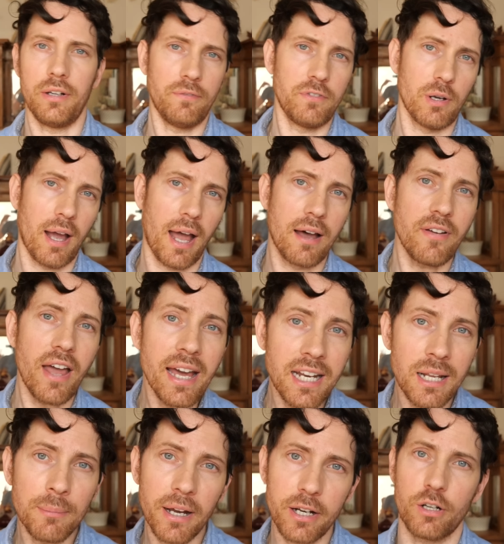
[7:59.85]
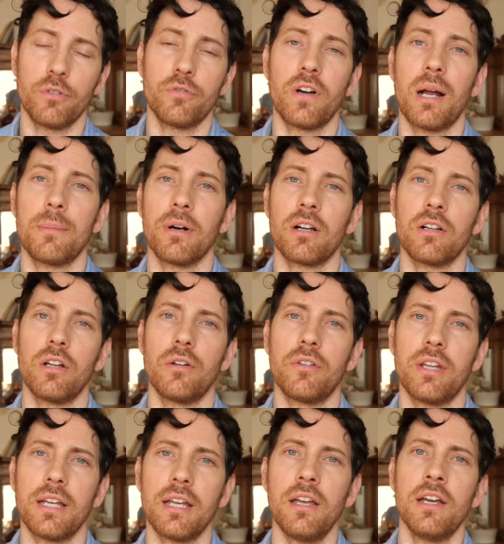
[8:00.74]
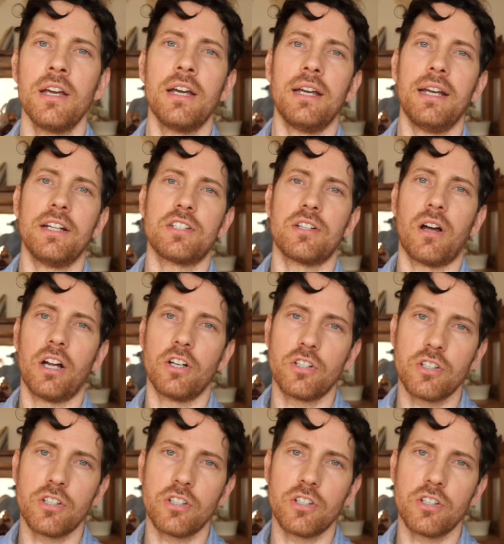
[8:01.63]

if you have any microfiber clothing, it's not